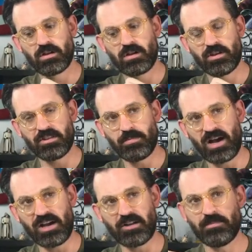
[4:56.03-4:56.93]
on the
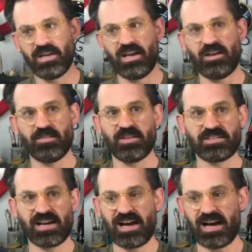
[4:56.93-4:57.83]
bottom and on the
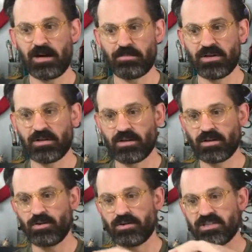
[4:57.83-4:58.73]
top
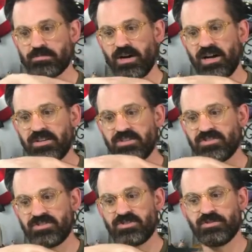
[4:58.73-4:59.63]
correspond
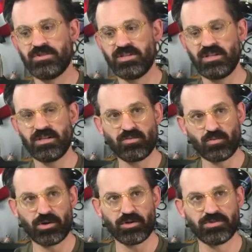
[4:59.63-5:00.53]
to the
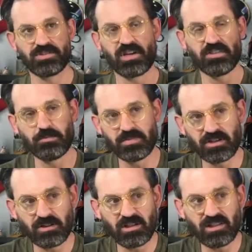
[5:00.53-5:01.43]
rows on the
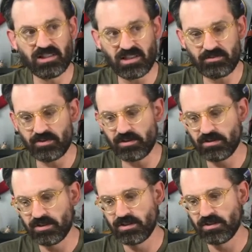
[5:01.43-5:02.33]
middle level.
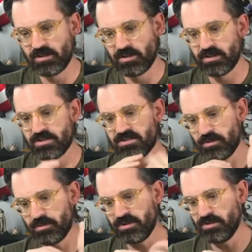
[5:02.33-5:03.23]
So
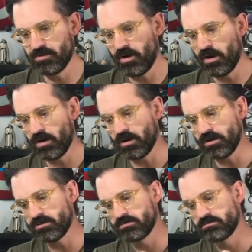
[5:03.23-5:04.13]
when you are,